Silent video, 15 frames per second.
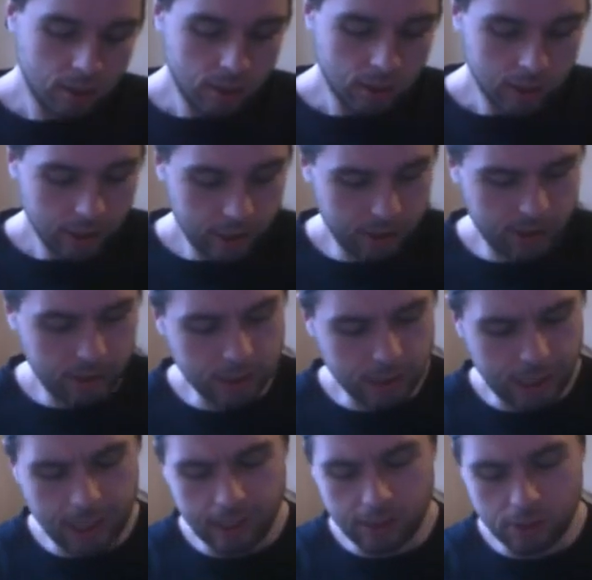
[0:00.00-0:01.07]
It is
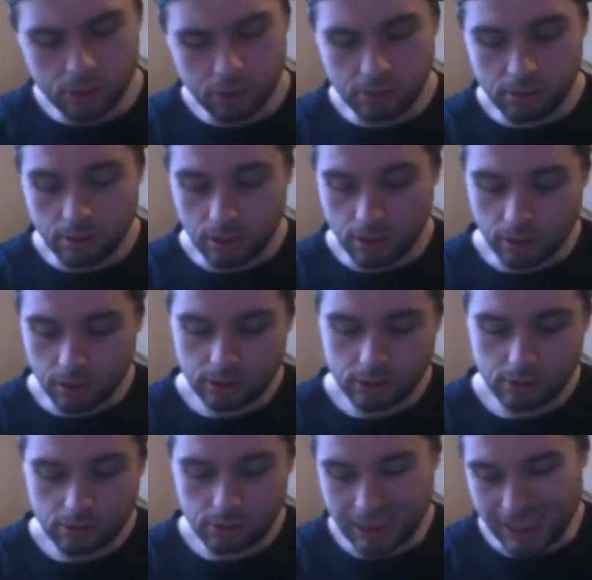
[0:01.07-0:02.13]
a good
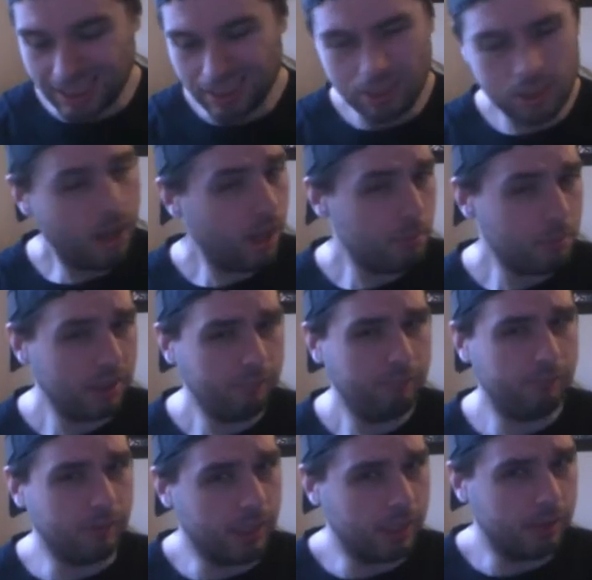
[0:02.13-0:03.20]
console, not my
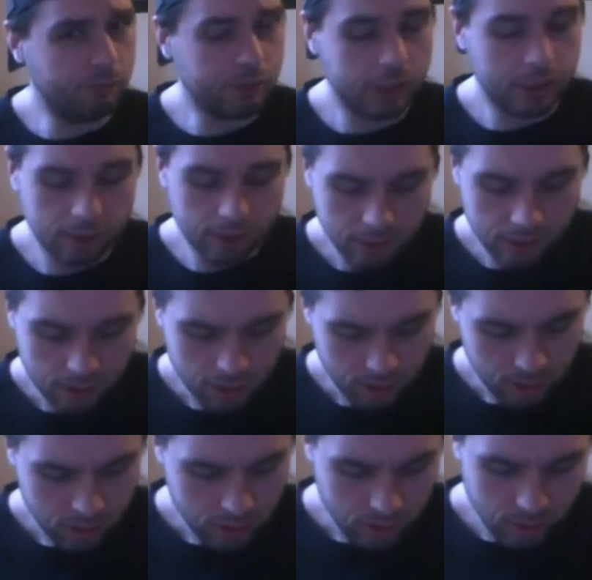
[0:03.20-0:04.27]
favorite.
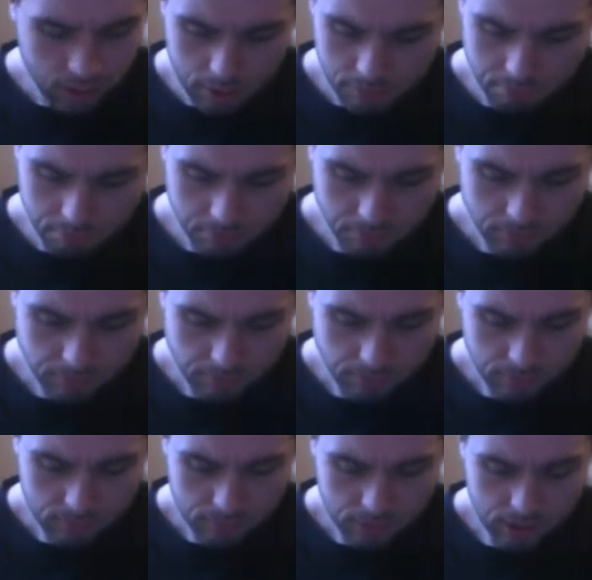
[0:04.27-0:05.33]

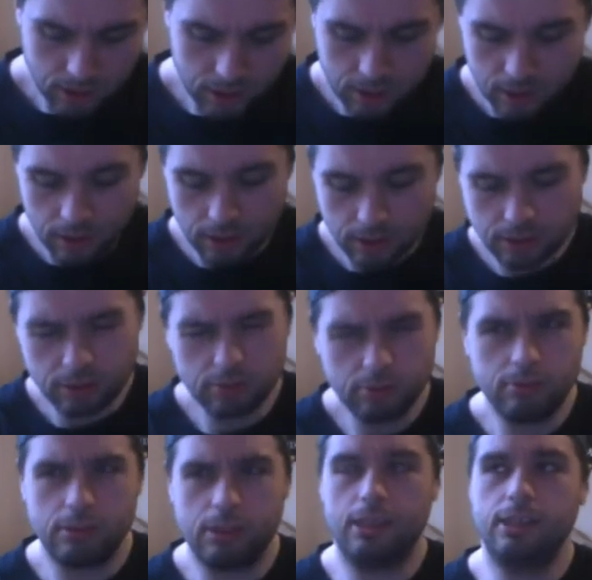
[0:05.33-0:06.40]
The
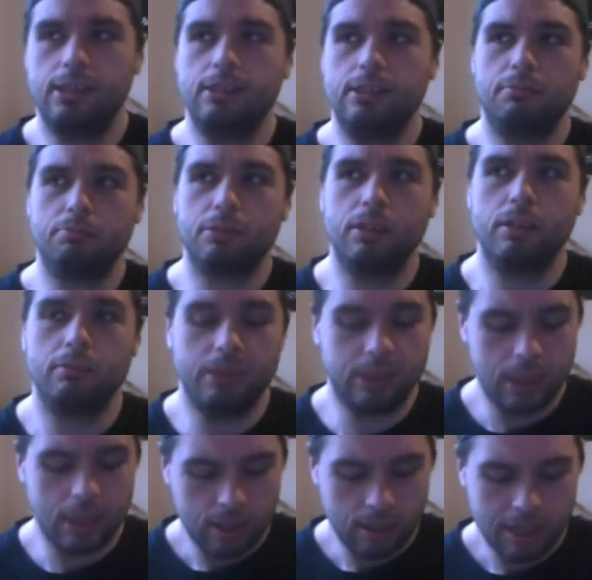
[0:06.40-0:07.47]
console, the problem is
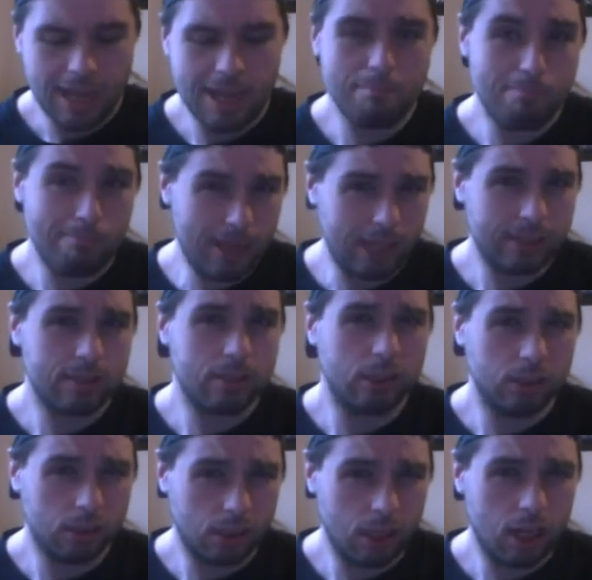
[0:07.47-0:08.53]
it makes a
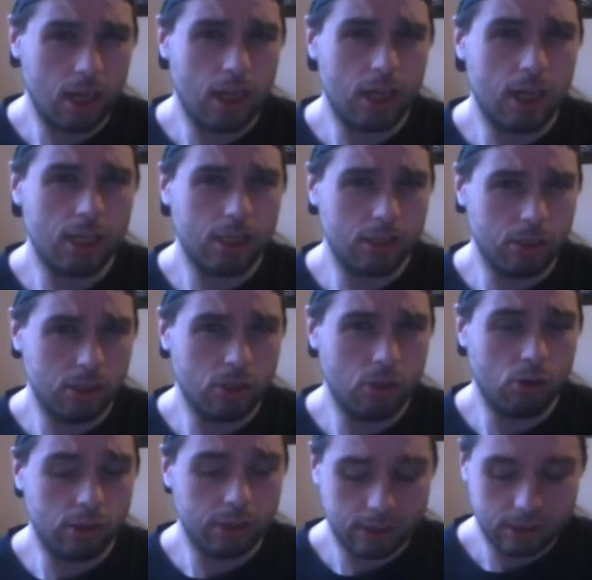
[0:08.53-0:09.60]
lot of
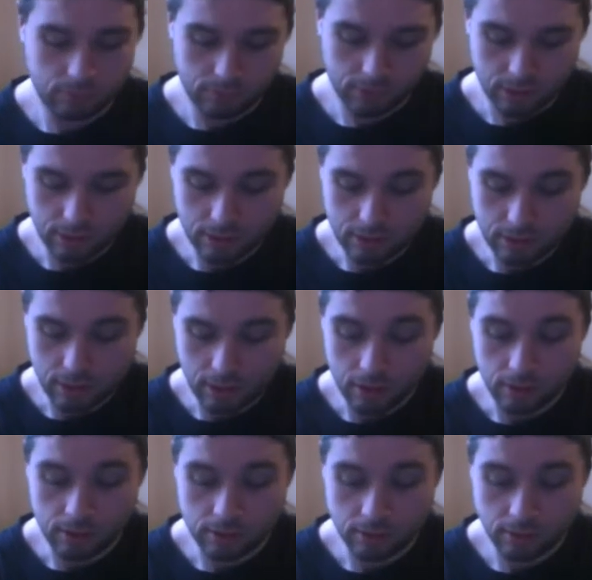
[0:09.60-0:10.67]
noise with this thing.
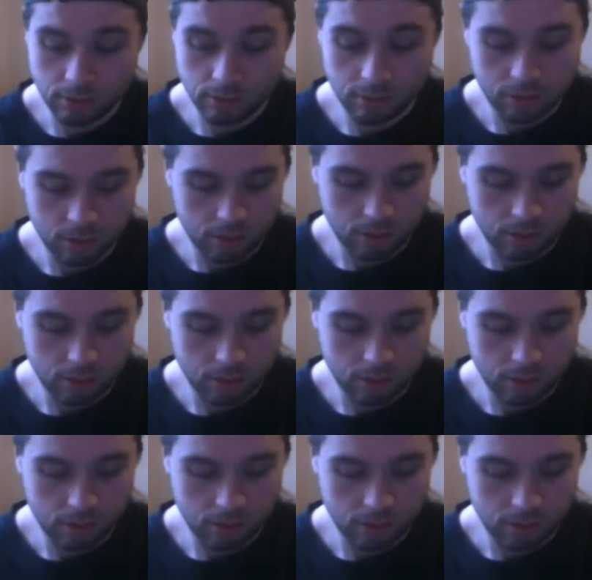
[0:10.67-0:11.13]
So